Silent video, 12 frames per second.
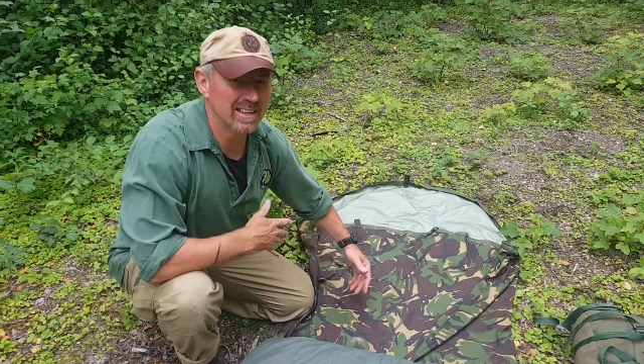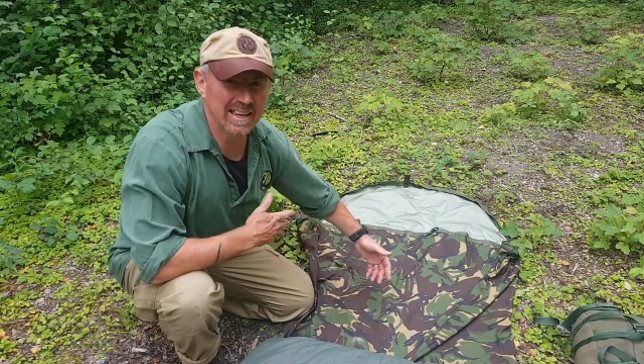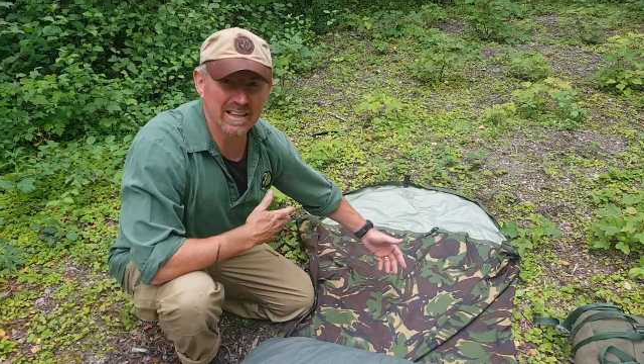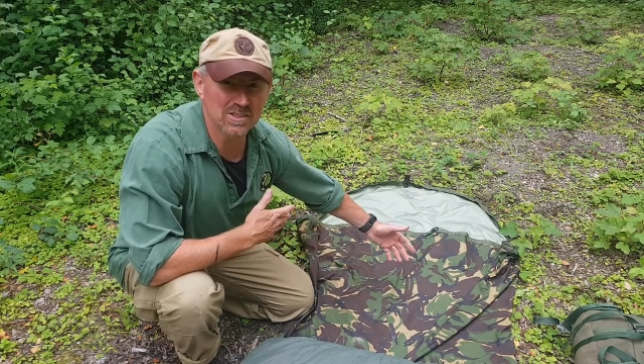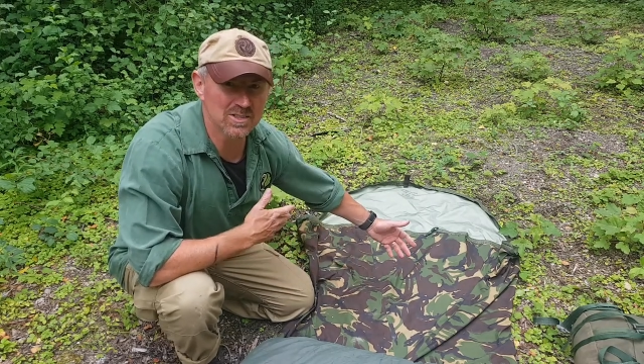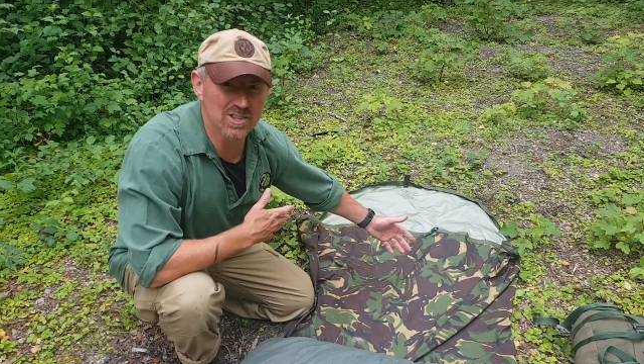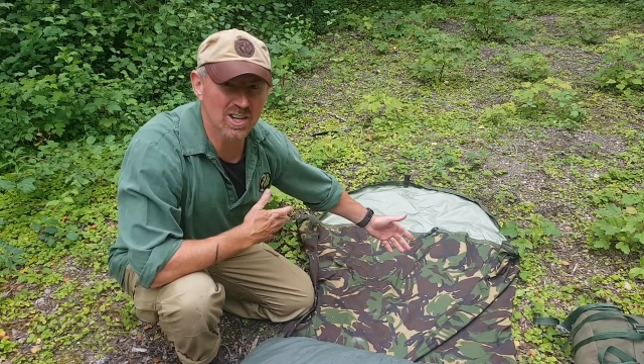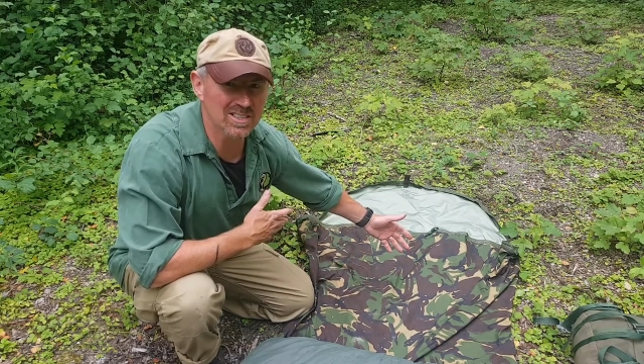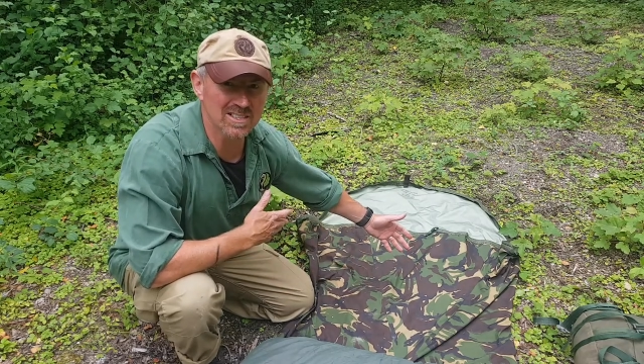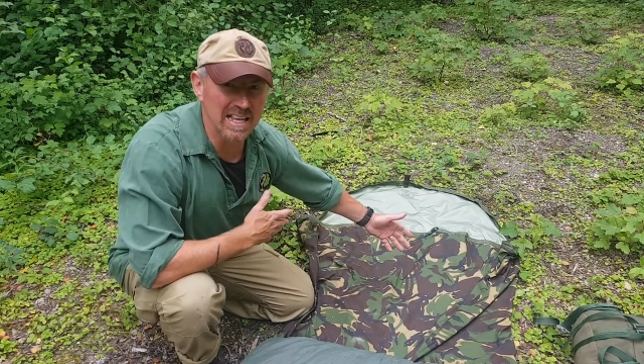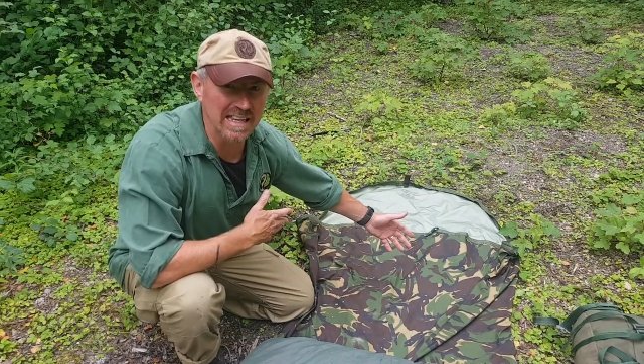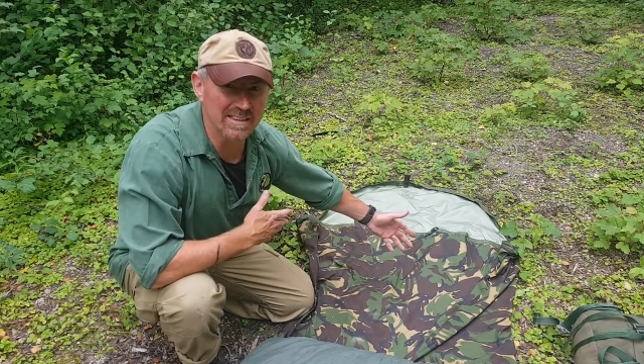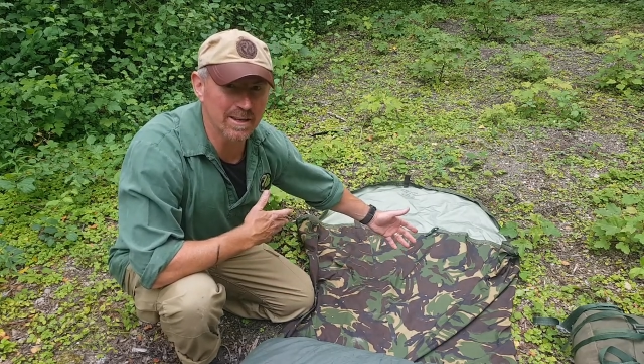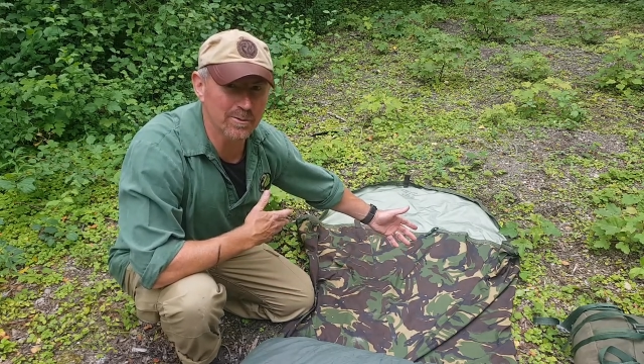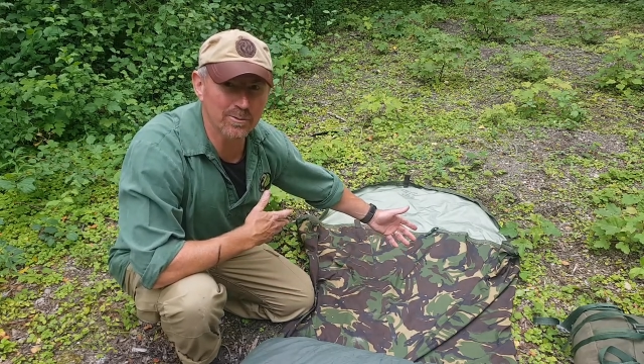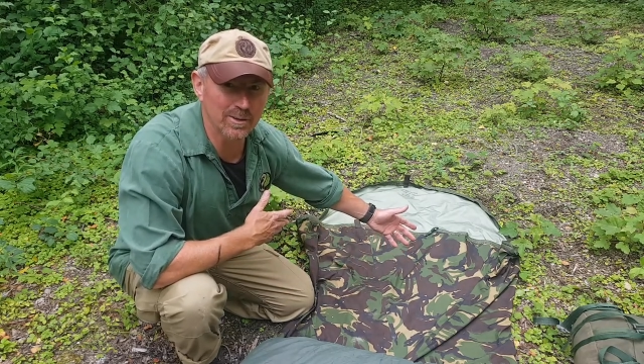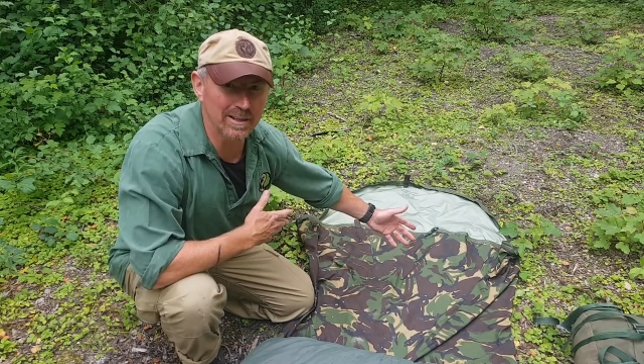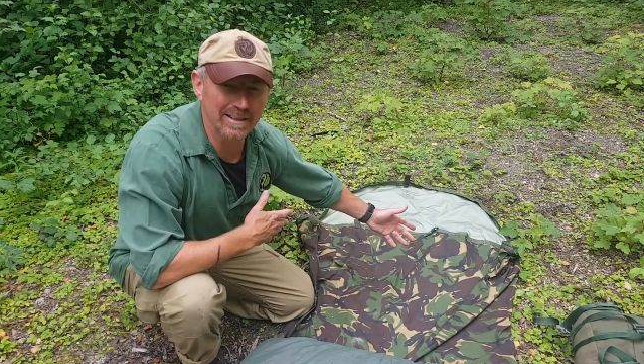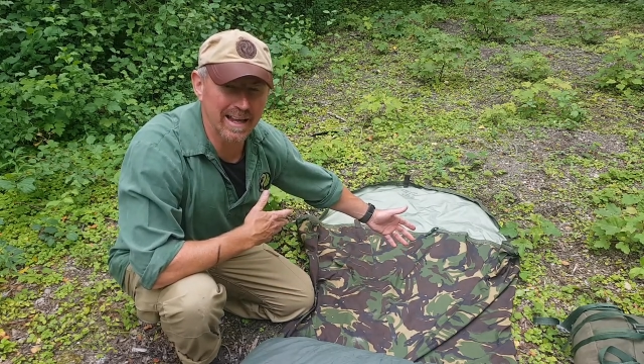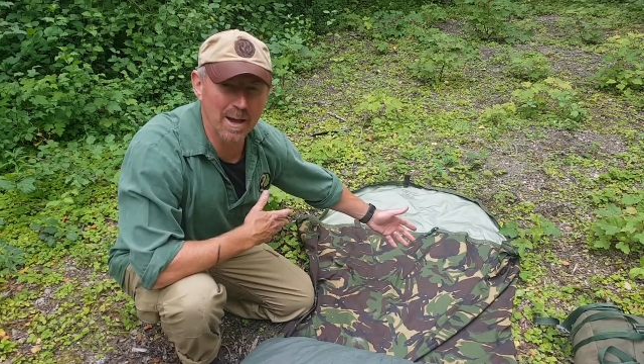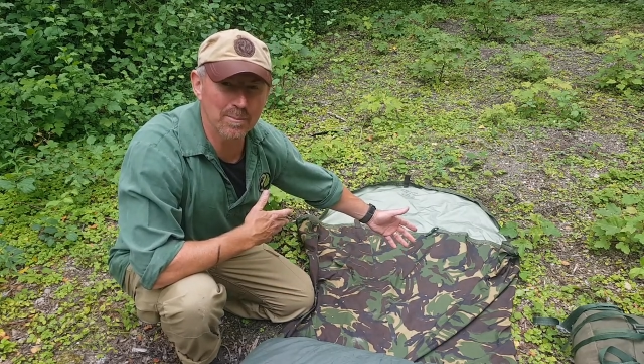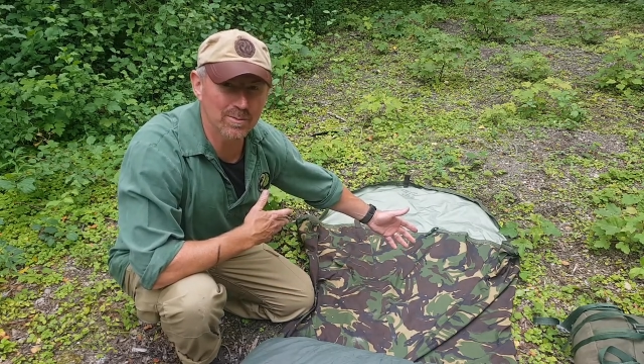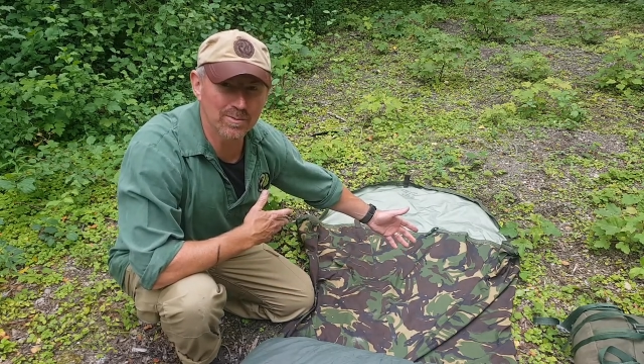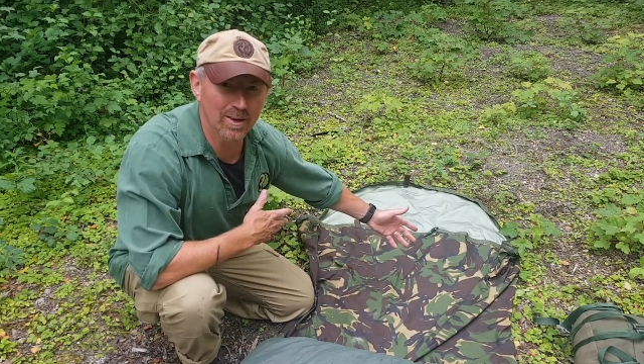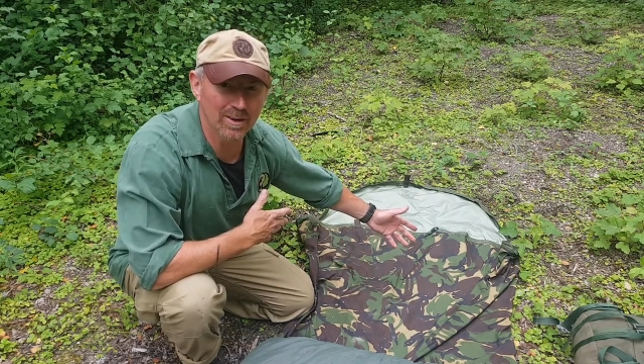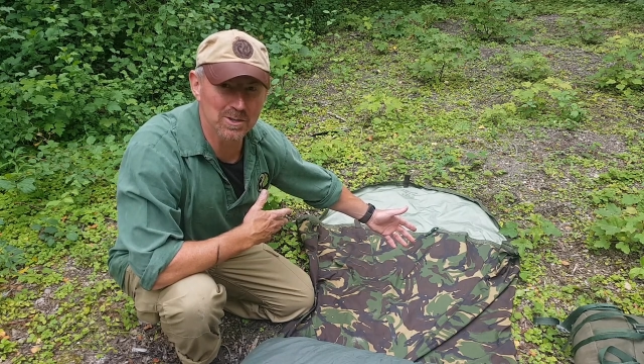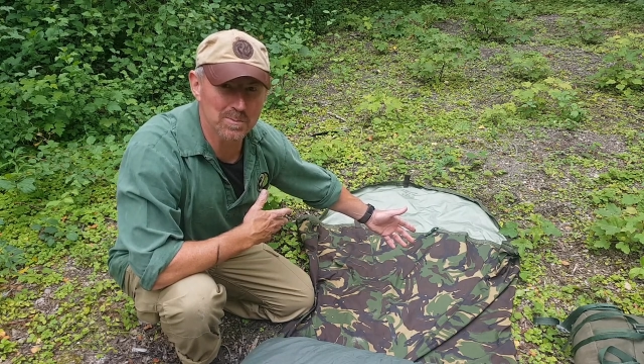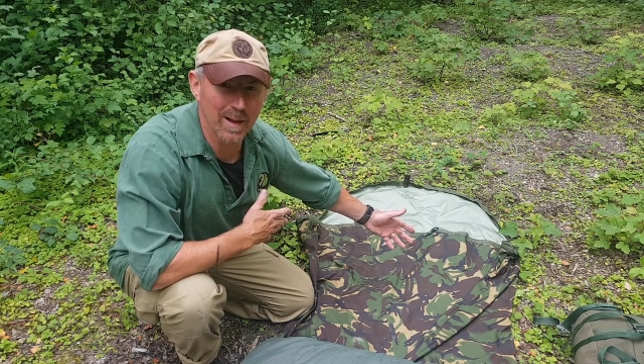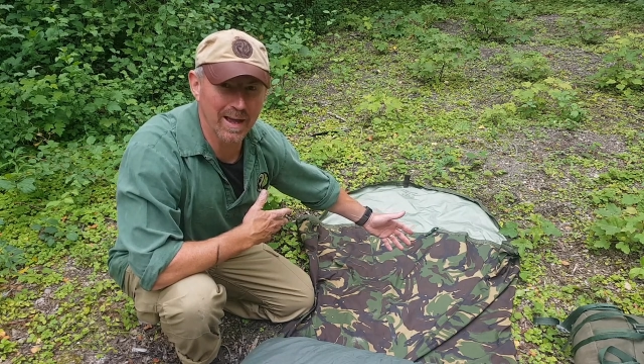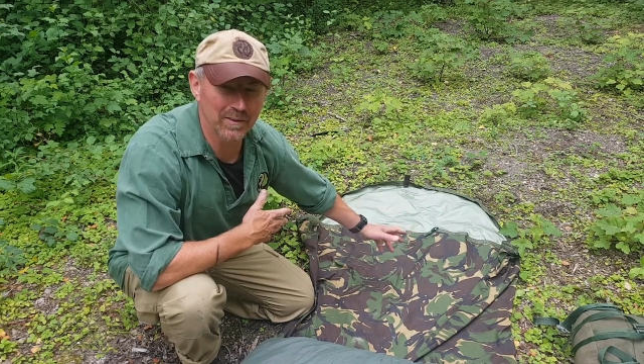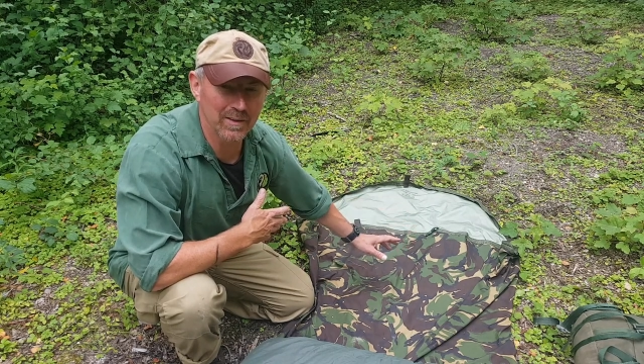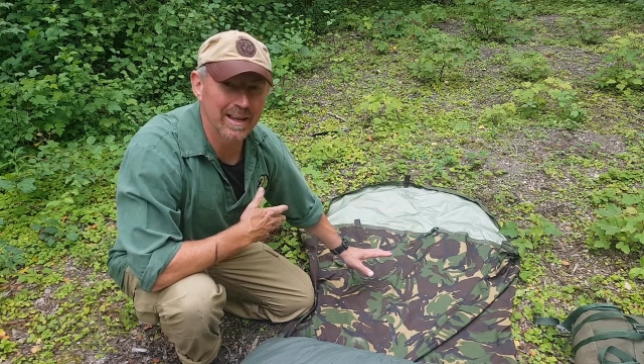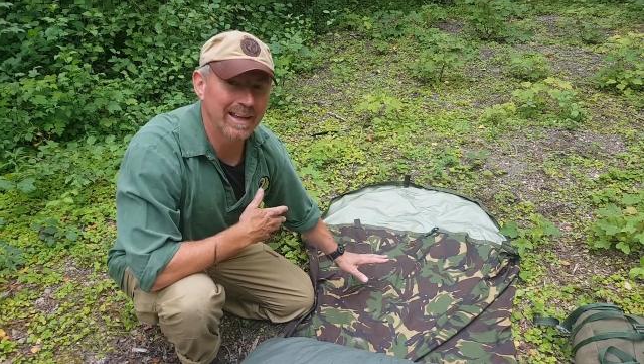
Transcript: it's just a different camouflage pattern,